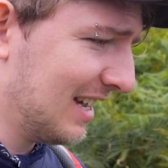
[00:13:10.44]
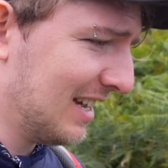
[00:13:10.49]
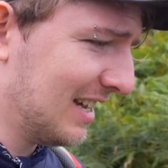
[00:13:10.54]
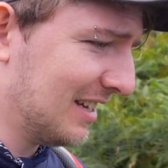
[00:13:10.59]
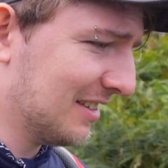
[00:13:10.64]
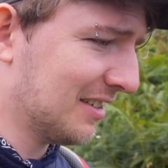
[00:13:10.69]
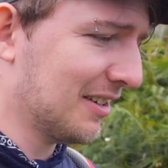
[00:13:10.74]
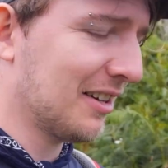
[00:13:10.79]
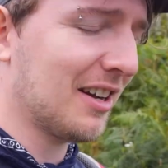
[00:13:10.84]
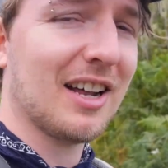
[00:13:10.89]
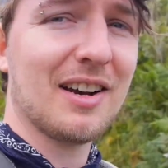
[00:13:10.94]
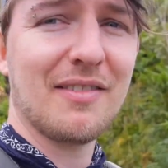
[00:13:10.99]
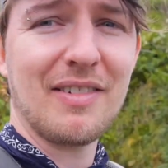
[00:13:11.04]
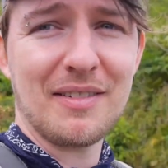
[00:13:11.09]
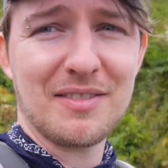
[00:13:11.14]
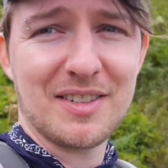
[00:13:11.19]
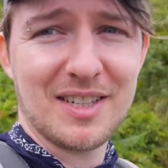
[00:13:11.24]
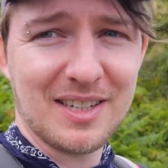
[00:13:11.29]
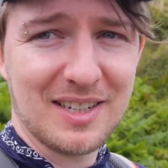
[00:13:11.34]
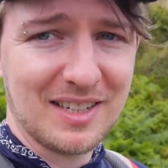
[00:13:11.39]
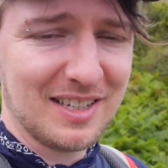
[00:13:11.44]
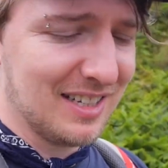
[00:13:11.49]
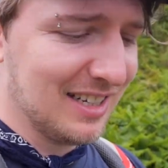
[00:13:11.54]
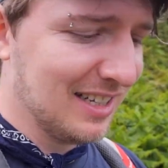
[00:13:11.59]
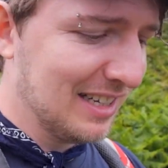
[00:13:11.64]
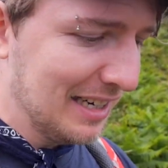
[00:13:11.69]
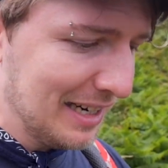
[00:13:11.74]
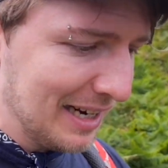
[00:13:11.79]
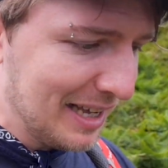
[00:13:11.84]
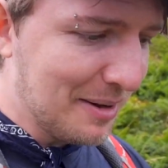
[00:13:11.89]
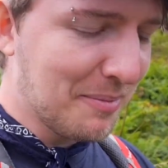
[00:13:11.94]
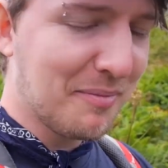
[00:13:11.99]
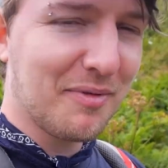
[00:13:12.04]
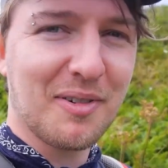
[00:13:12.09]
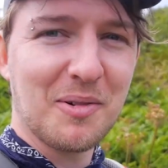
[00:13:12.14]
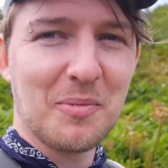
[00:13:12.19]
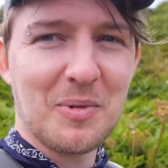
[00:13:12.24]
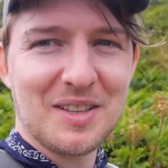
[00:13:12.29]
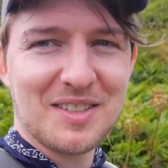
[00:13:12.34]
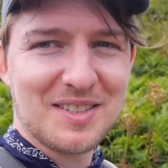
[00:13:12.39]
so you kind of have to leap
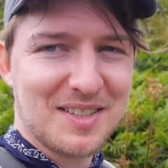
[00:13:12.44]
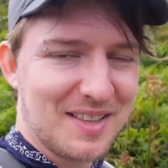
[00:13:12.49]
from one to